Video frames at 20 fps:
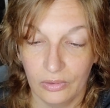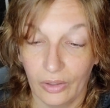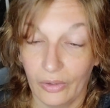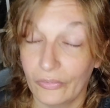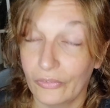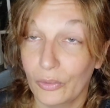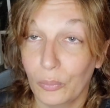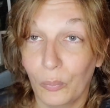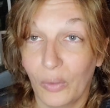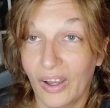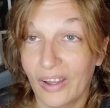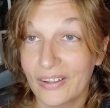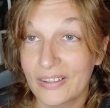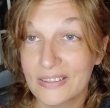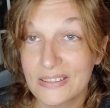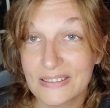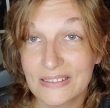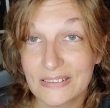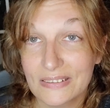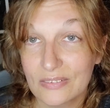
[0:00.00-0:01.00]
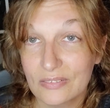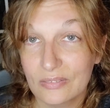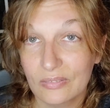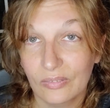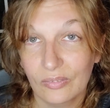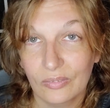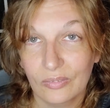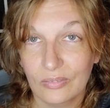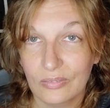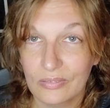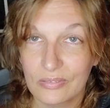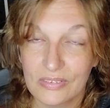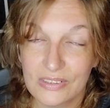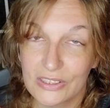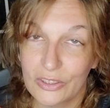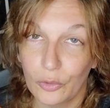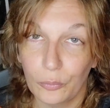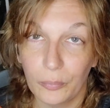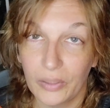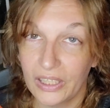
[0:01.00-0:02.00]
Otherwise,
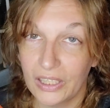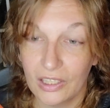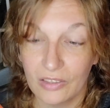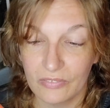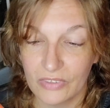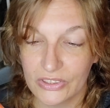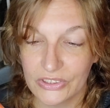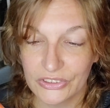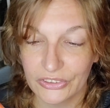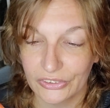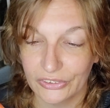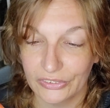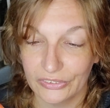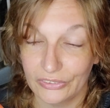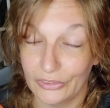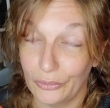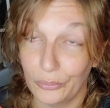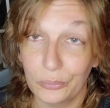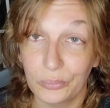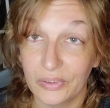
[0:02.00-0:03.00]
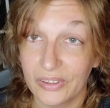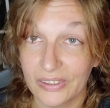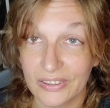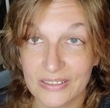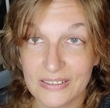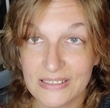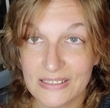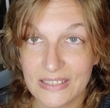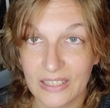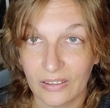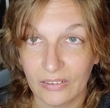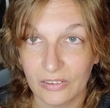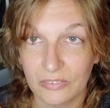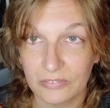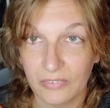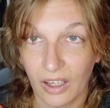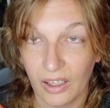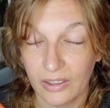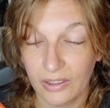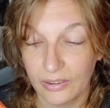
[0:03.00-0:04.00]
so many of us are alone that it's
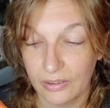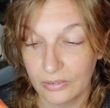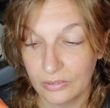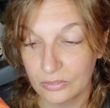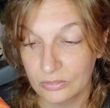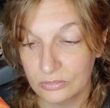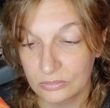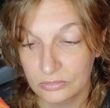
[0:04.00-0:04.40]
terrifying.